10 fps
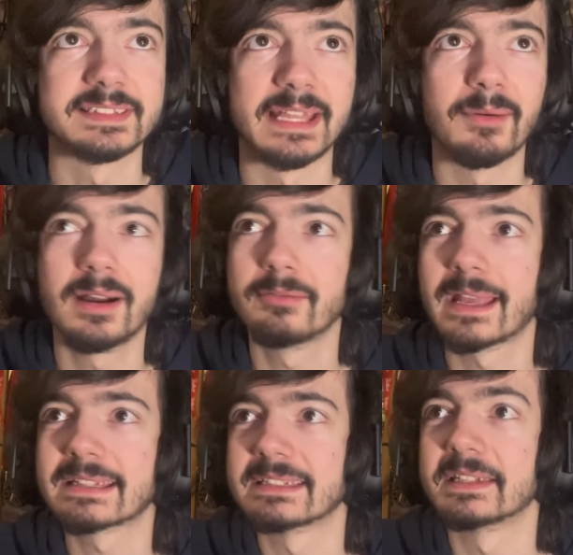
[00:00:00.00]
Now I
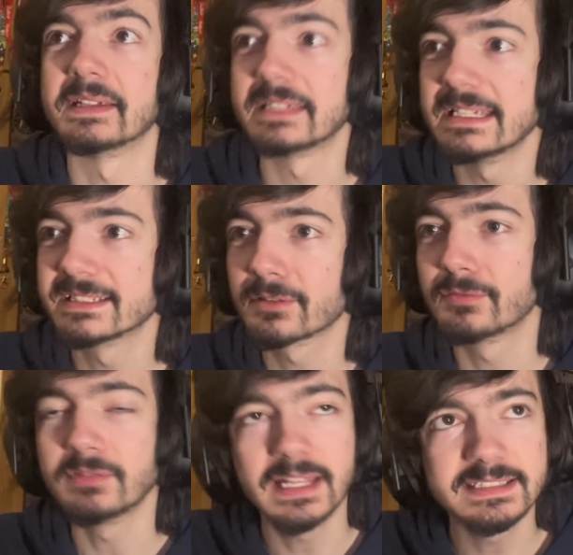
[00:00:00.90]
reacted to the teaser a
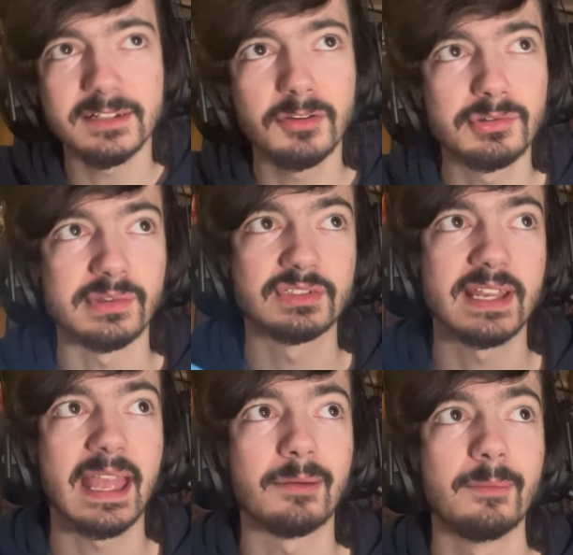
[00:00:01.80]
few days ago, you can
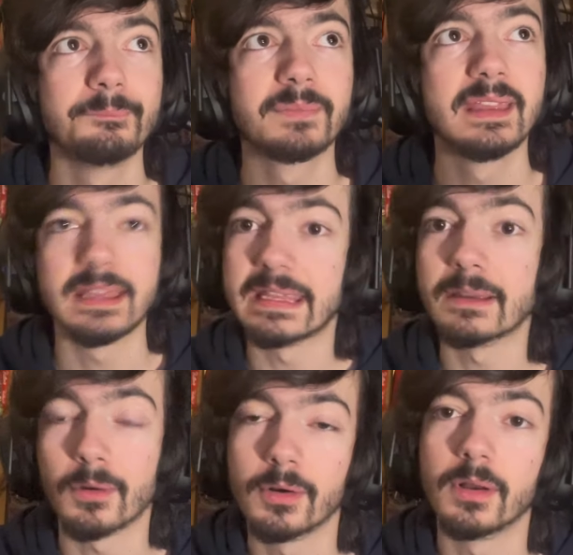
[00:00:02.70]
check out
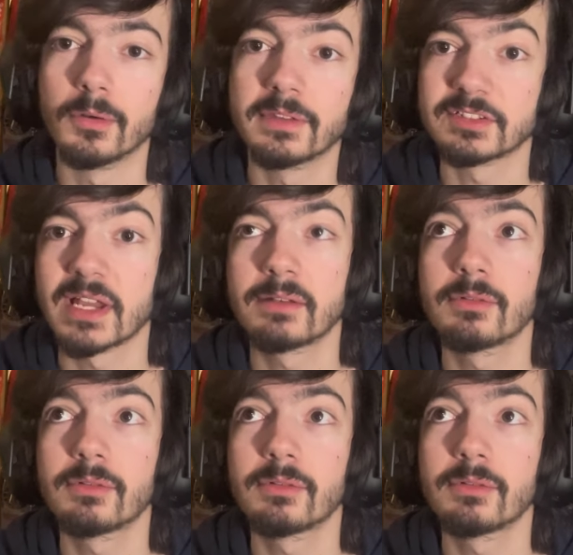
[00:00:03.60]
uh, on the channel.